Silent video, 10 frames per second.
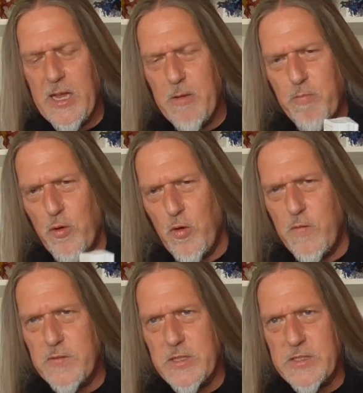
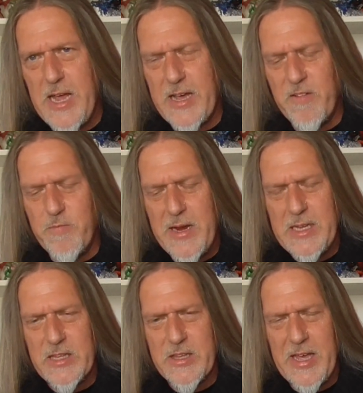improved deck of
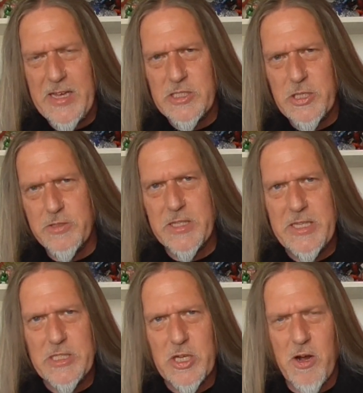many things using
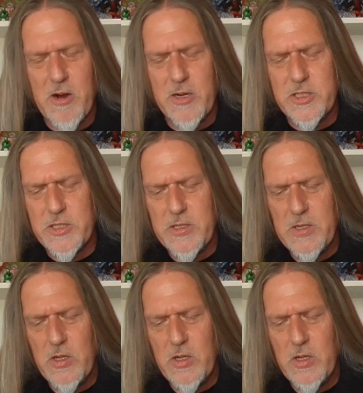these cards,